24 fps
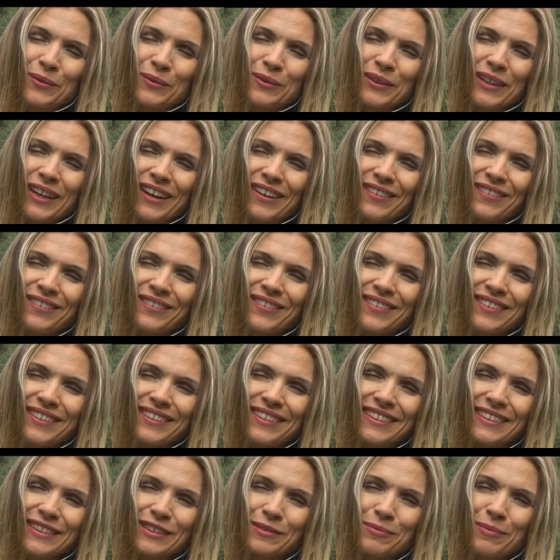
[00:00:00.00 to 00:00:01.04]
we have
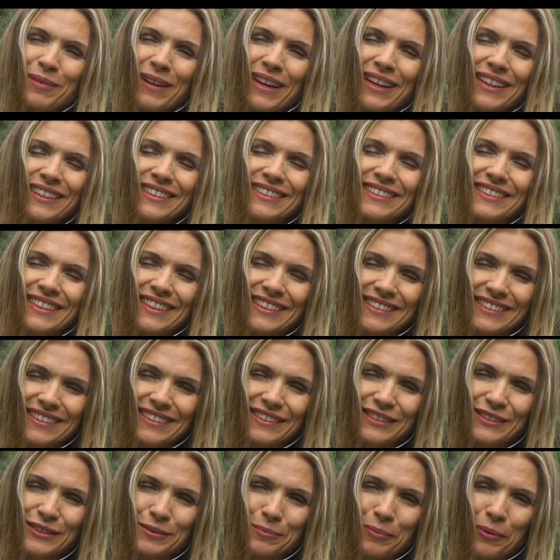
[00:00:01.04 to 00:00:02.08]
these planets that are
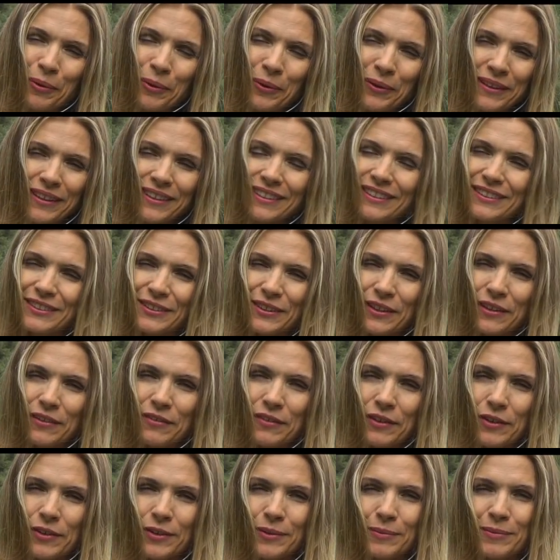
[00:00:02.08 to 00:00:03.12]
still supporting each other
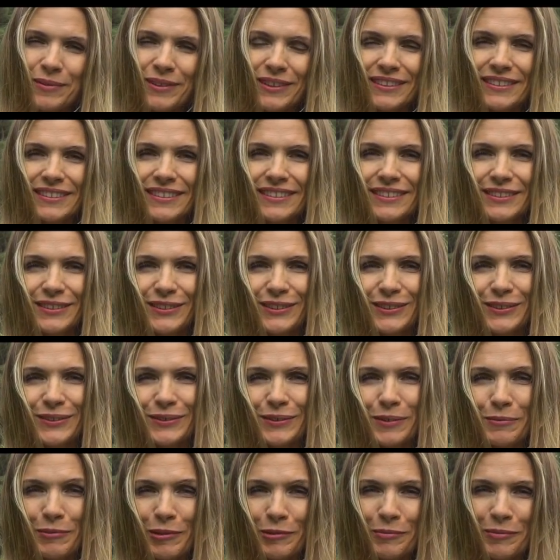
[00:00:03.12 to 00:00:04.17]
very much. So
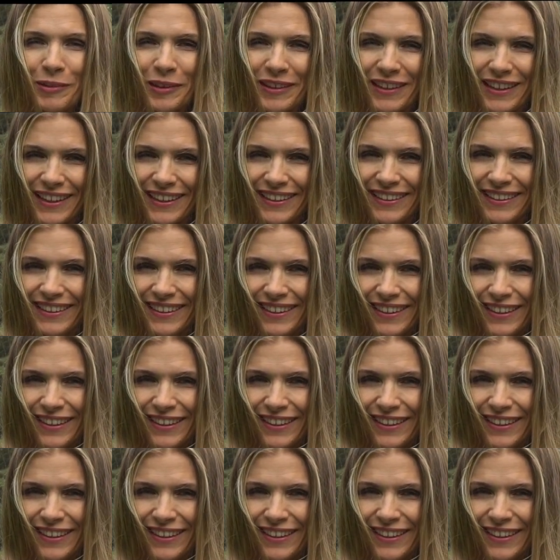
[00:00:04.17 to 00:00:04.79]
remember that.